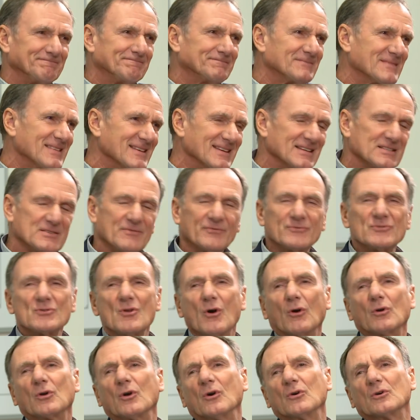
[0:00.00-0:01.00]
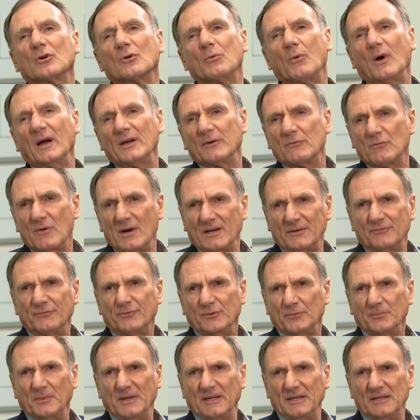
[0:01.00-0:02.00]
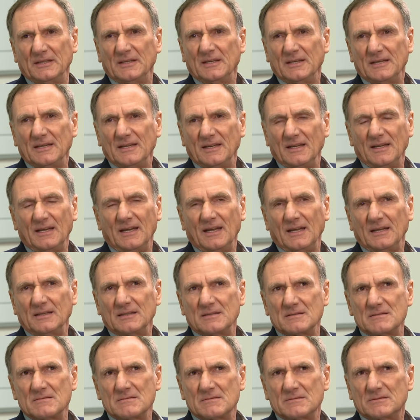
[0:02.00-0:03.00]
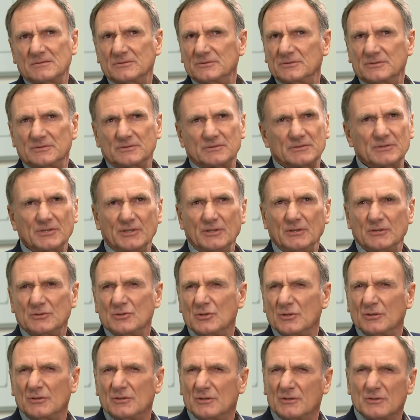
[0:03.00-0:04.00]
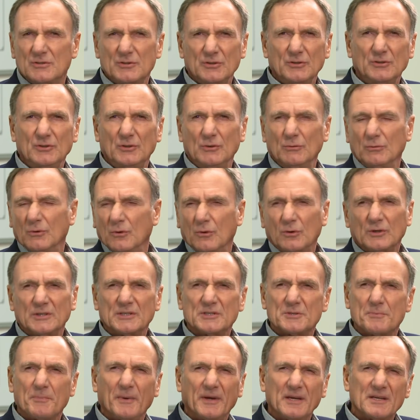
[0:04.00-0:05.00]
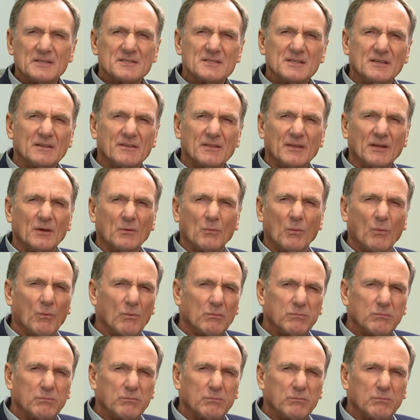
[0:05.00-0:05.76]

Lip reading: things have not gone quite right for me. Do you look at Spurs and you think, well,